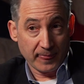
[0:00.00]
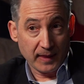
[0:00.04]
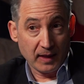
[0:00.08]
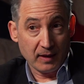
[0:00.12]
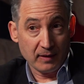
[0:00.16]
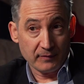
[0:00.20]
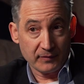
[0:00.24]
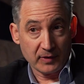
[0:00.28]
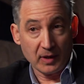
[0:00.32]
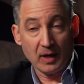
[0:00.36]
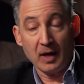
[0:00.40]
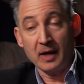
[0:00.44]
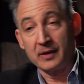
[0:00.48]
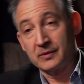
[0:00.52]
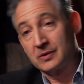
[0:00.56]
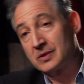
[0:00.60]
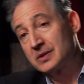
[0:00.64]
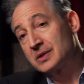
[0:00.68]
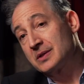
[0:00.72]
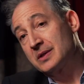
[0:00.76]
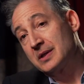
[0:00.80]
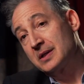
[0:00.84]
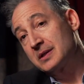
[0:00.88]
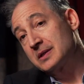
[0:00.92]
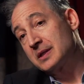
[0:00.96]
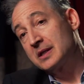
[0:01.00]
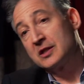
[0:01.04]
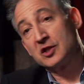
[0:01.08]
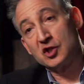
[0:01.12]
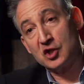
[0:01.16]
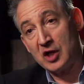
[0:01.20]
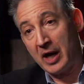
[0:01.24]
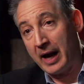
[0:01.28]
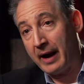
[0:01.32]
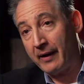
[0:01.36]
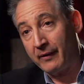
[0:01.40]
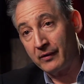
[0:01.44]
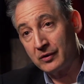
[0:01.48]
of consciousness is
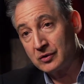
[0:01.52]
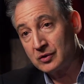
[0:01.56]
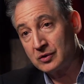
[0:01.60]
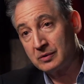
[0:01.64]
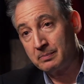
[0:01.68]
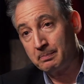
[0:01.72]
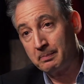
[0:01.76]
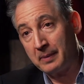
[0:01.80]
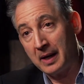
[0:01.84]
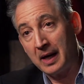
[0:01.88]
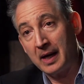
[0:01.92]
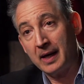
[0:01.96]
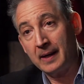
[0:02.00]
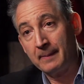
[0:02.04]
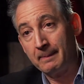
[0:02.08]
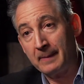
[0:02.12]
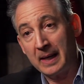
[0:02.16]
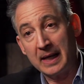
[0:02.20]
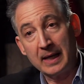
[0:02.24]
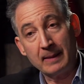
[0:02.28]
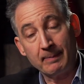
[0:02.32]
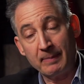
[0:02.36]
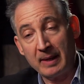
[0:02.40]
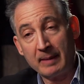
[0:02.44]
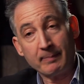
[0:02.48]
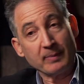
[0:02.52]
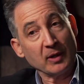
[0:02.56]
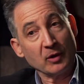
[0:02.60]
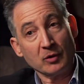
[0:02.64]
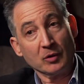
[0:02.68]
challenged by many people.